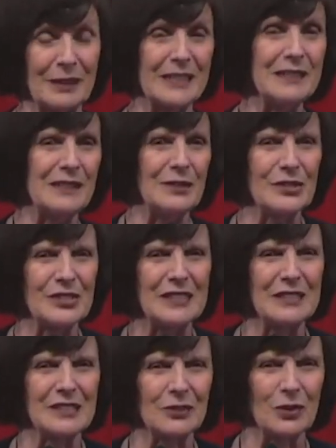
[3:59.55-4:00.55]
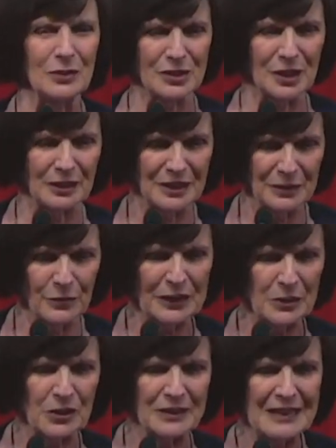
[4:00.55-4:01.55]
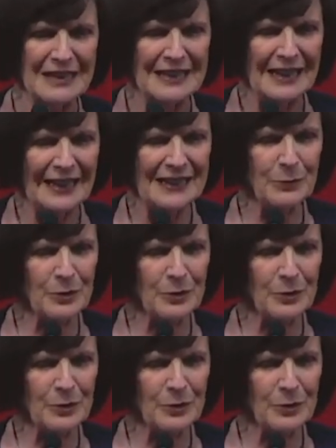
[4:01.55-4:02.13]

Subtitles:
kidney disease that caused an infection. And it was